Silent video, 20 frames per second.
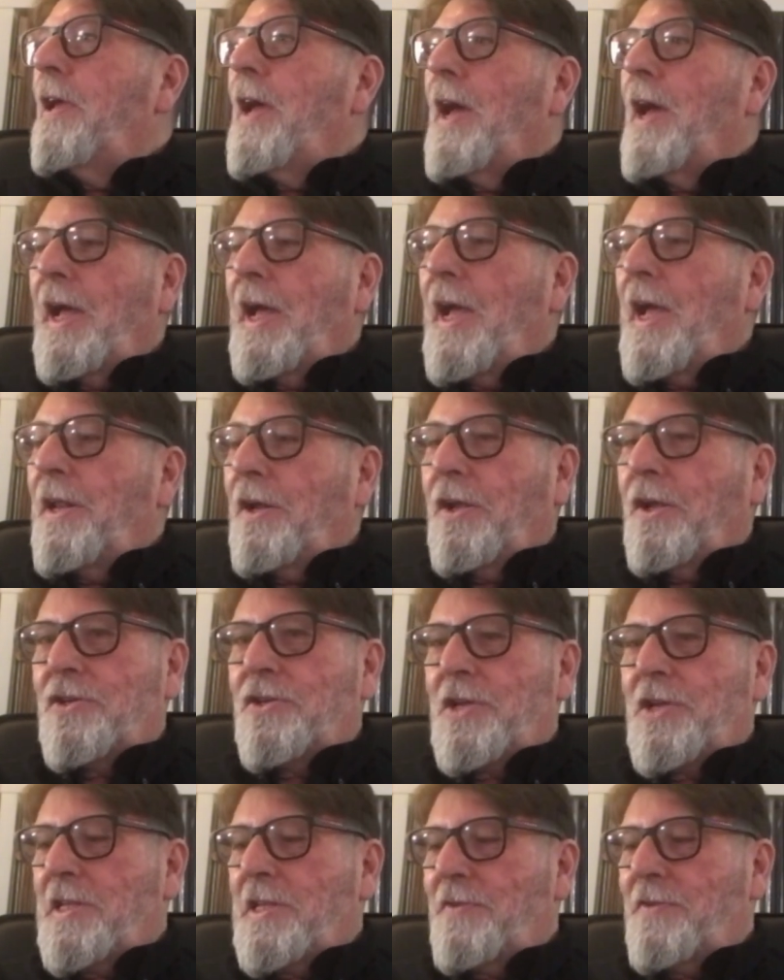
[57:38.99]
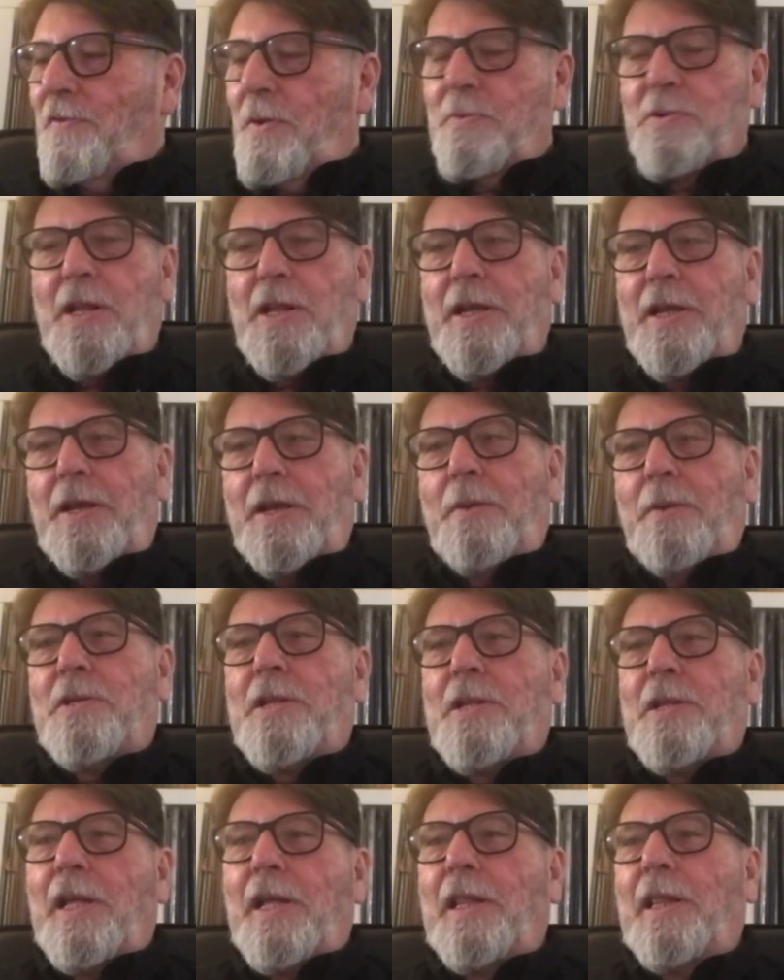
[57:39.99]
And I had a cassette of it. It
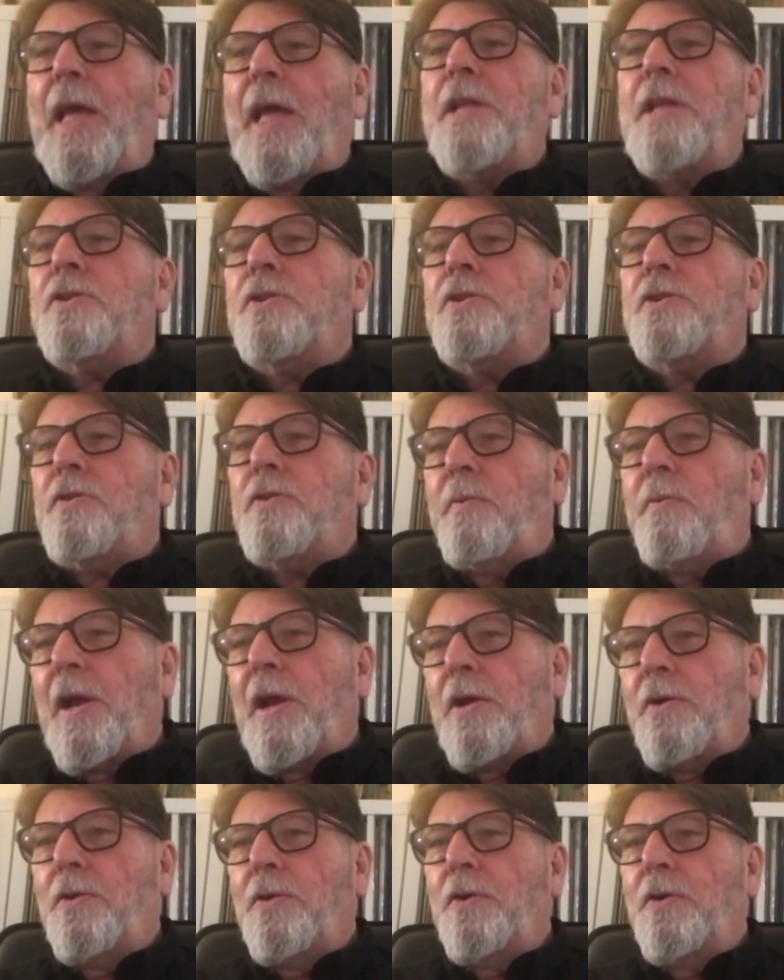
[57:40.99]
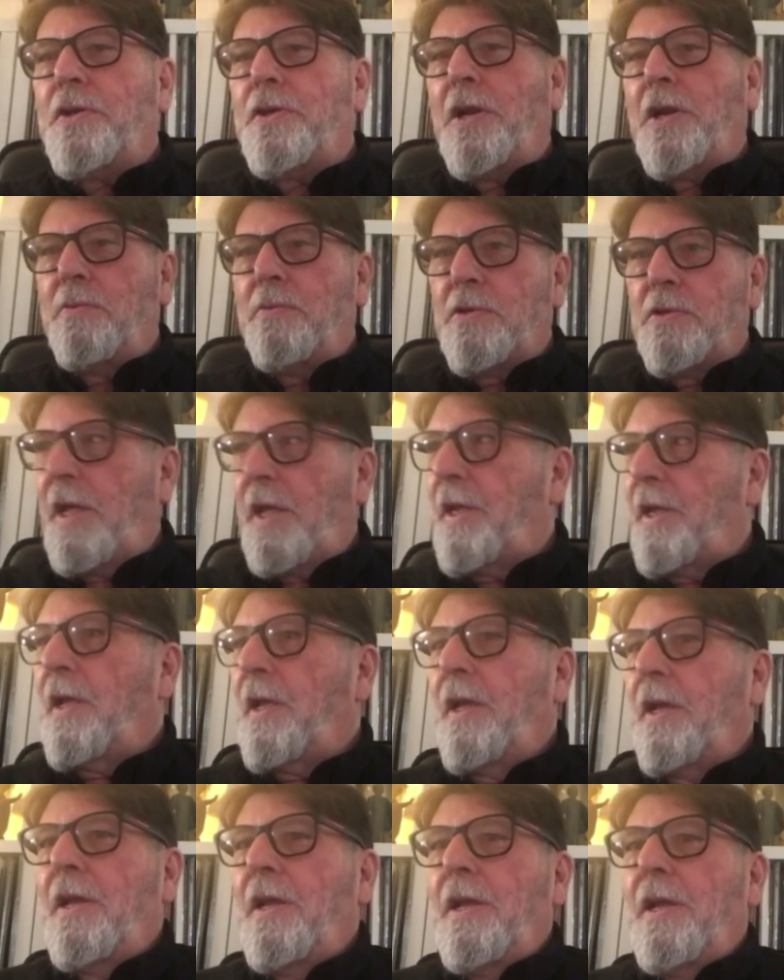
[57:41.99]
was like a legendary record, It was like
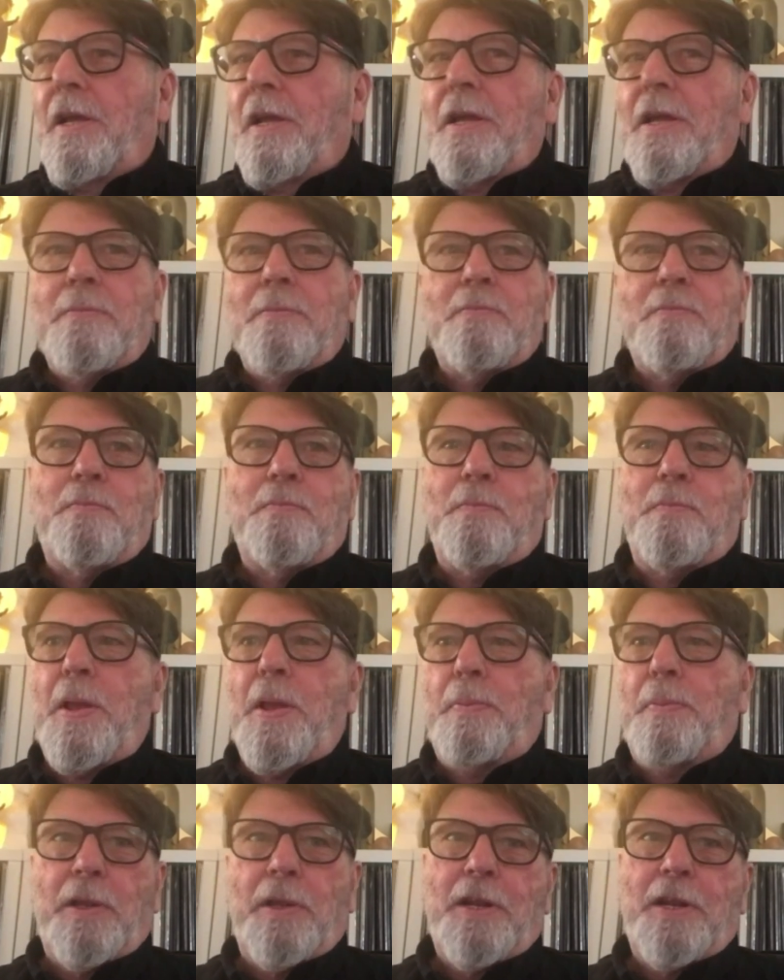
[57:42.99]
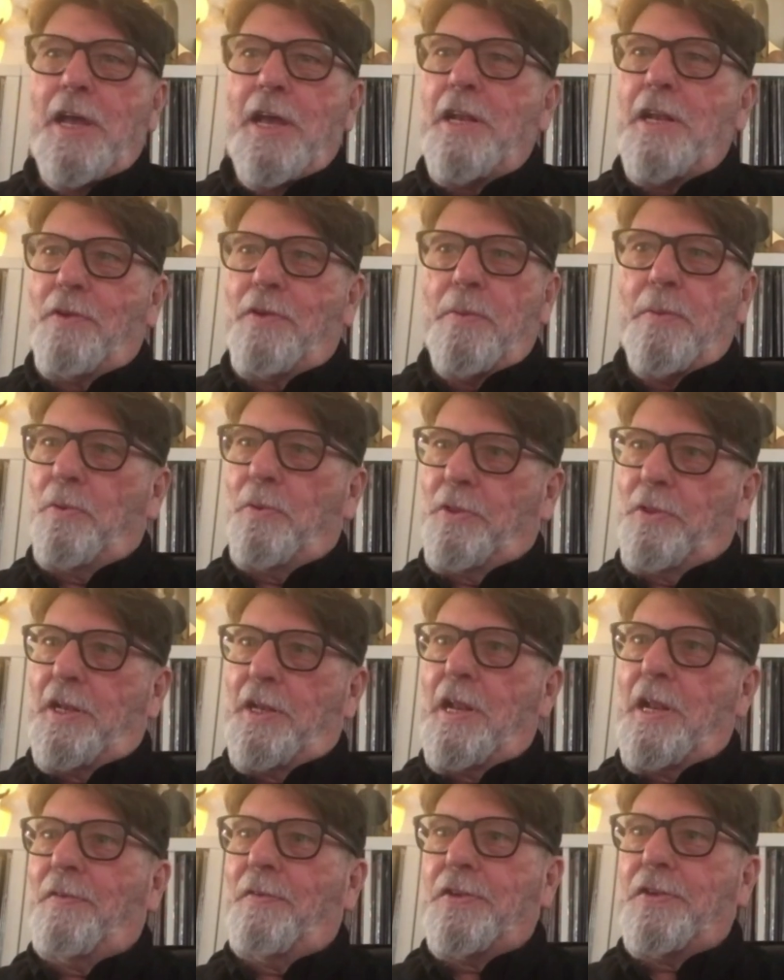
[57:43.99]
people had heard of it, but
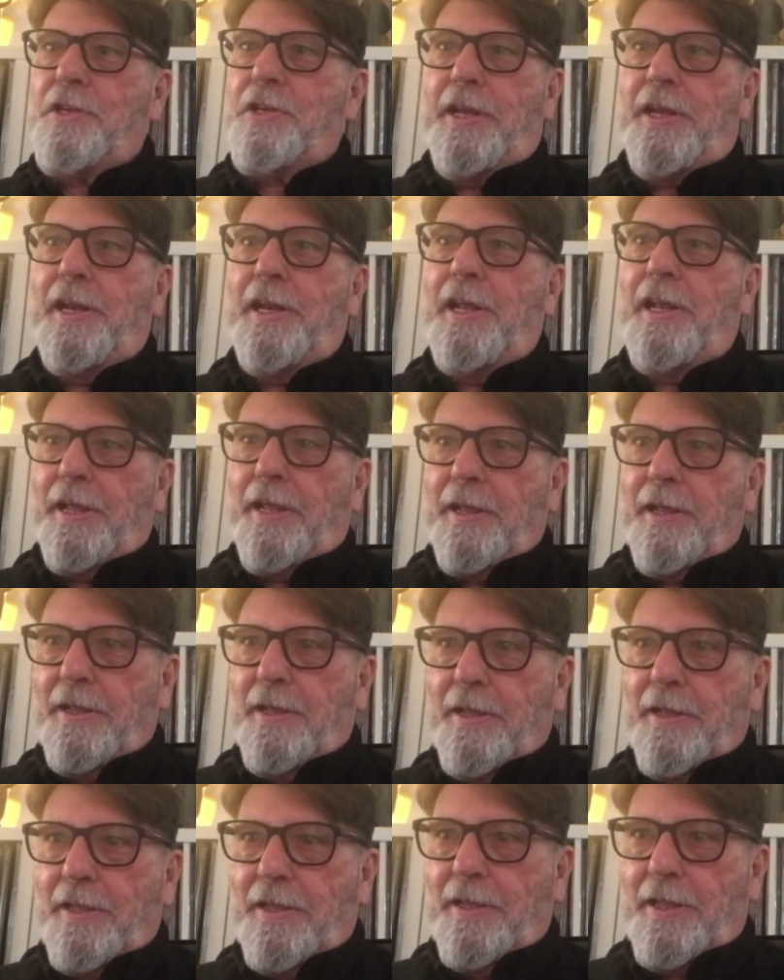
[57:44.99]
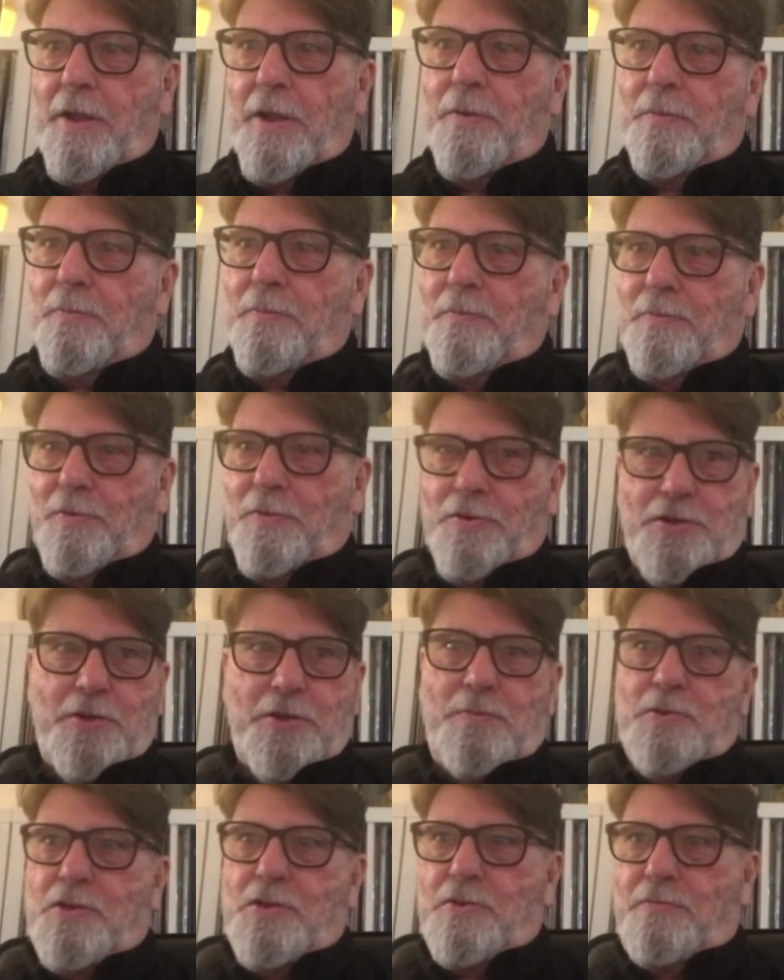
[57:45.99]
they'd never seen it, because
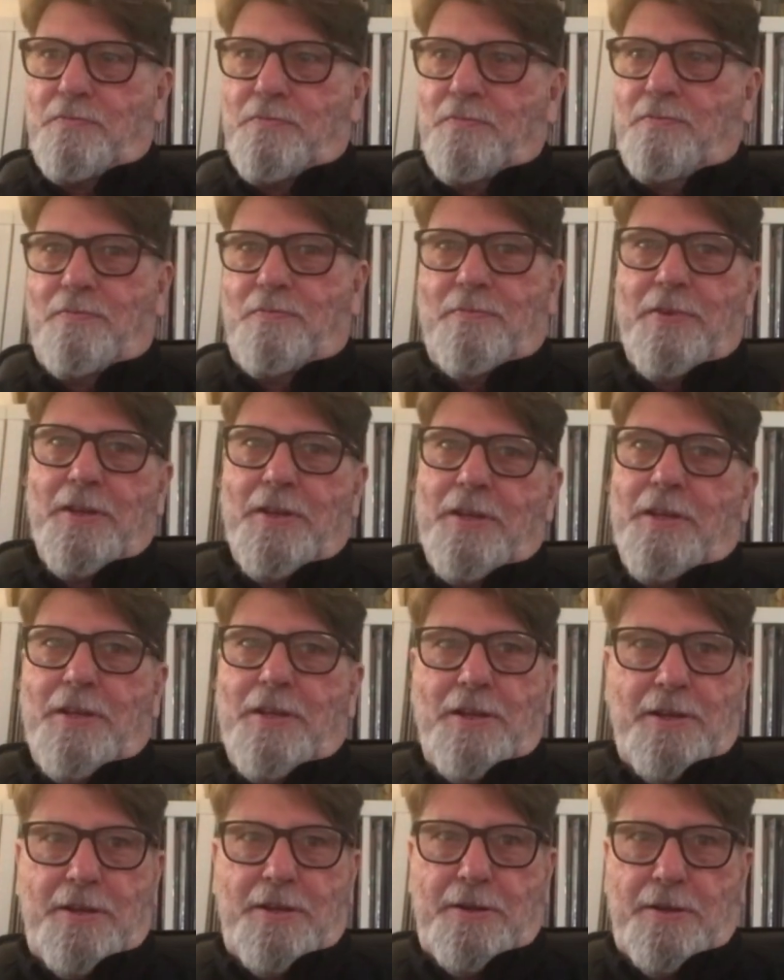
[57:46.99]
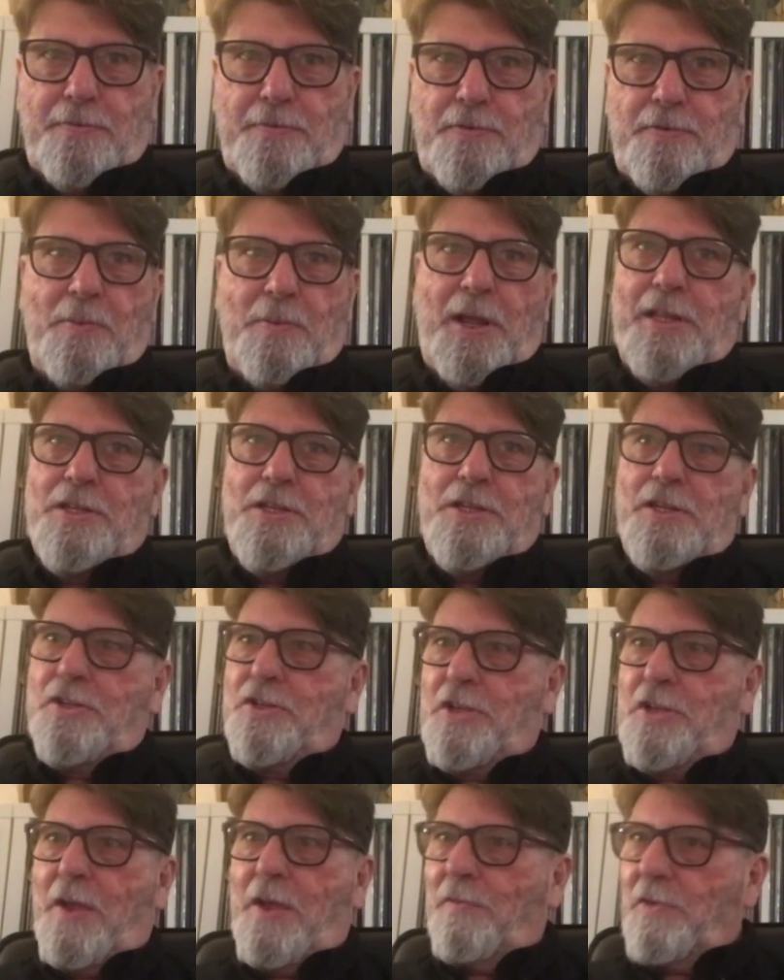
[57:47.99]
it was from
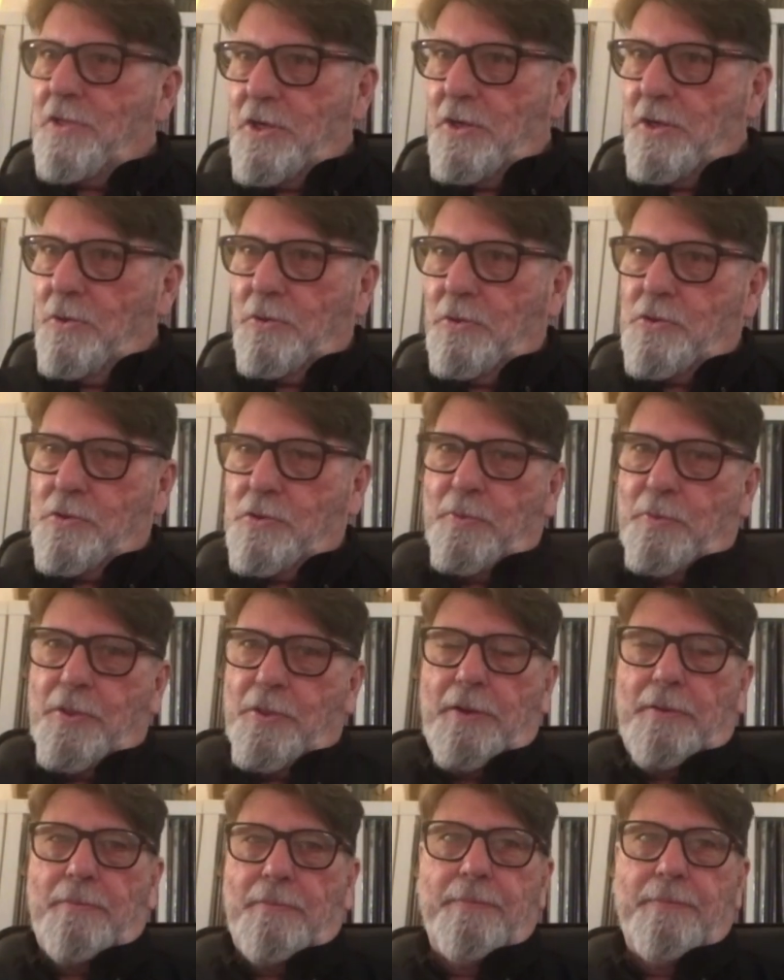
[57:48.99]
1970 or something.